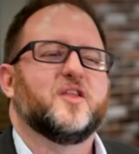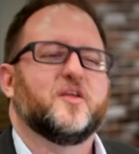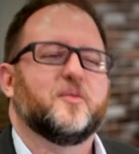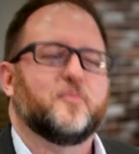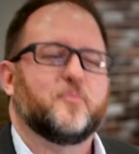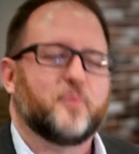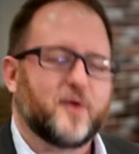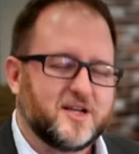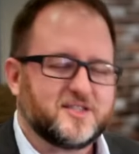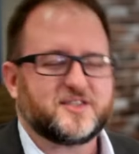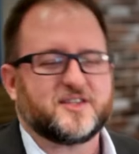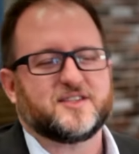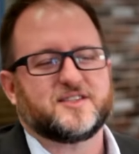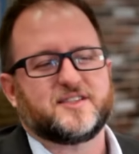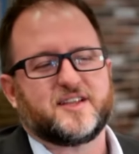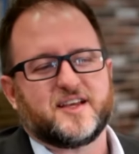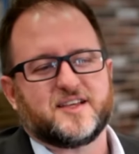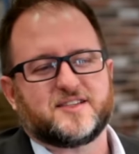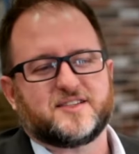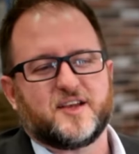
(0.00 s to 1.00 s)
The
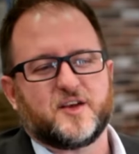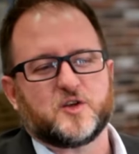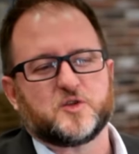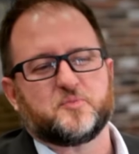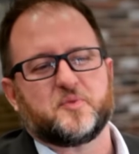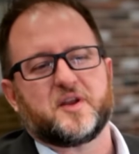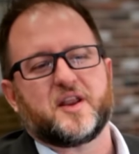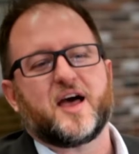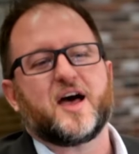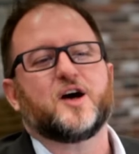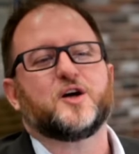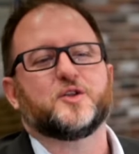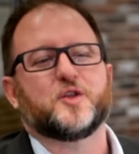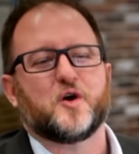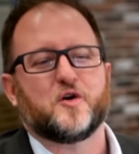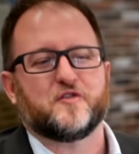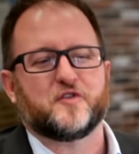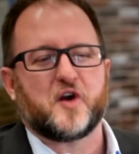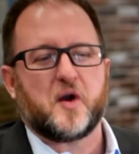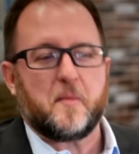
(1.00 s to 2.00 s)
President's Day sale's been
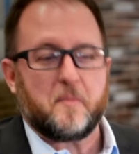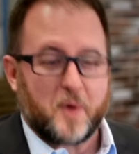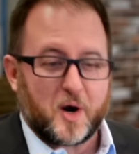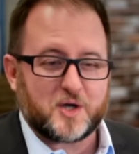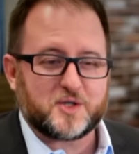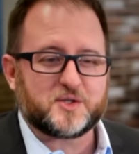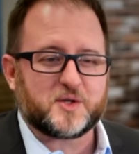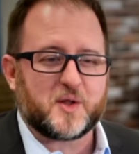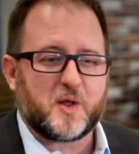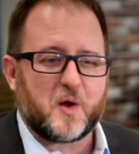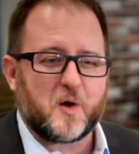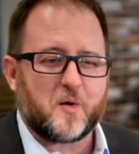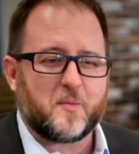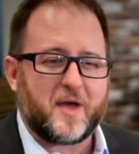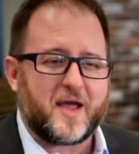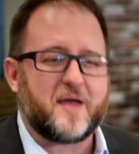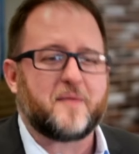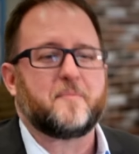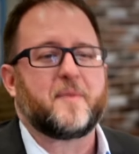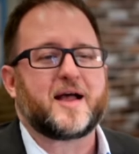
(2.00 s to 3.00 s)
held over at Marshall
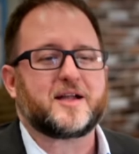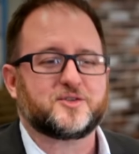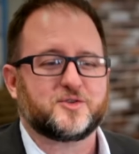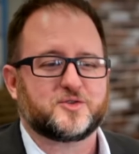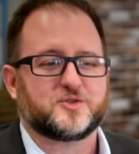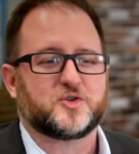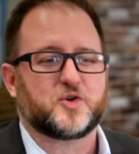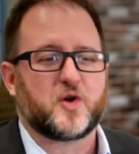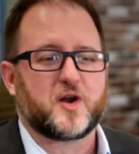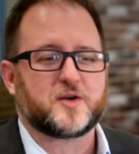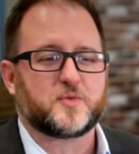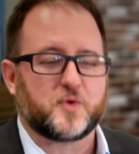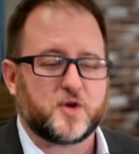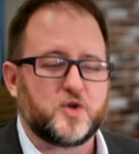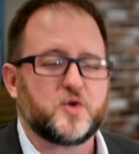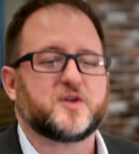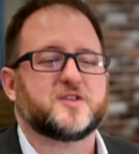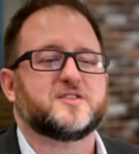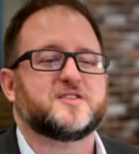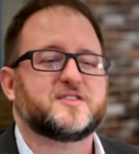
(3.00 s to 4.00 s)
Home and Mattress Direct
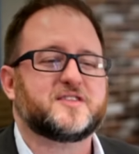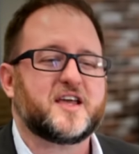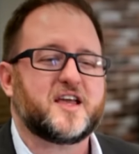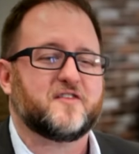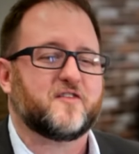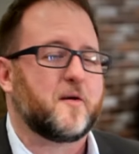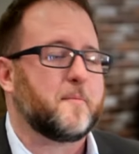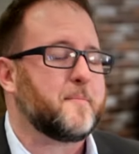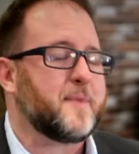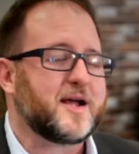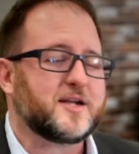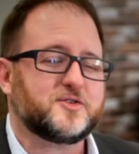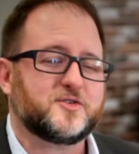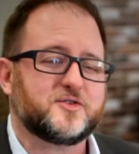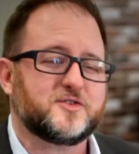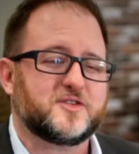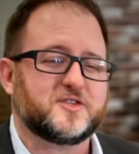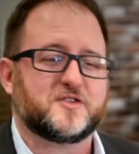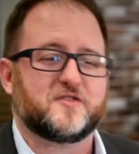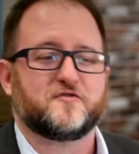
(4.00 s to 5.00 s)
where you can save on
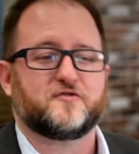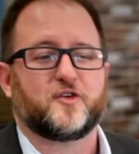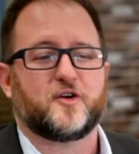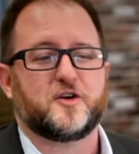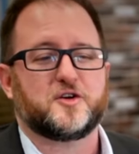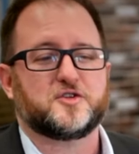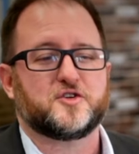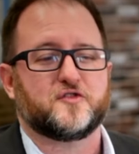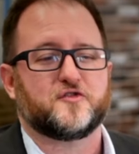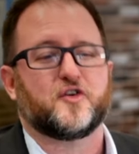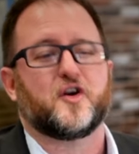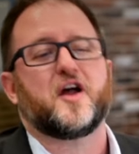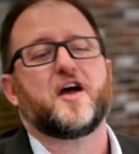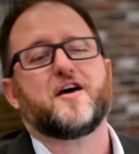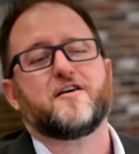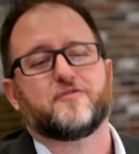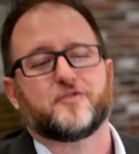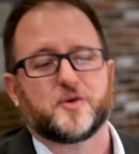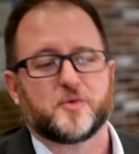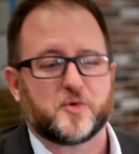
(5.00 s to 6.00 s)
mattresses and furniture for
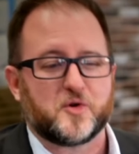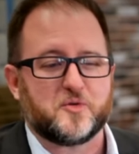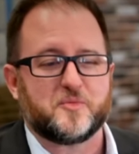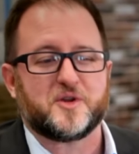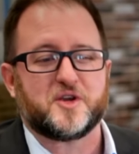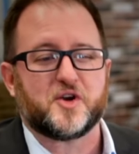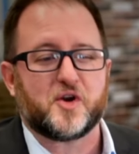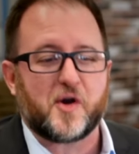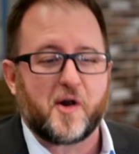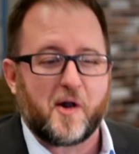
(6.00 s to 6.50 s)
every room in your